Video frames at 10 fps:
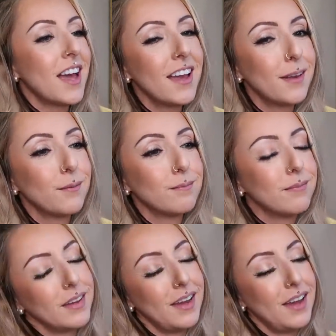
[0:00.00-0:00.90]
I
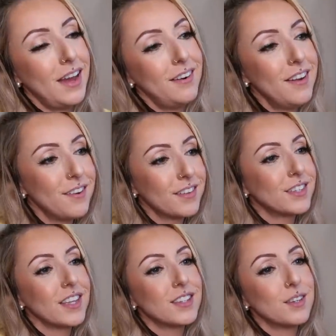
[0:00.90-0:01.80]
I don't know.
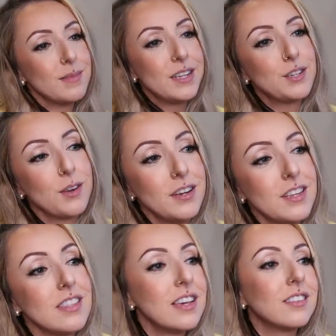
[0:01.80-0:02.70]
There's like so many
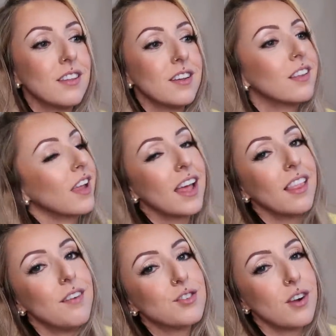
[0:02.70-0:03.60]
trendy things on there that I
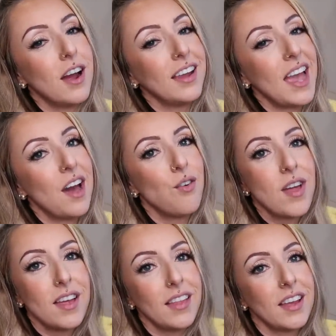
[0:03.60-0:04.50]
love trying out
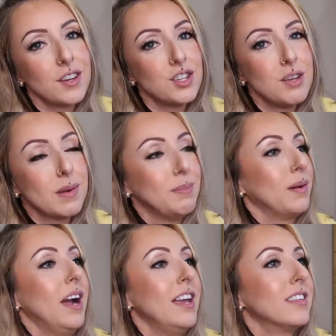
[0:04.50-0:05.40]
at like a cheaper
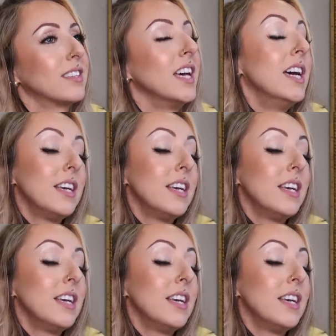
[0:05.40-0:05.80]
price.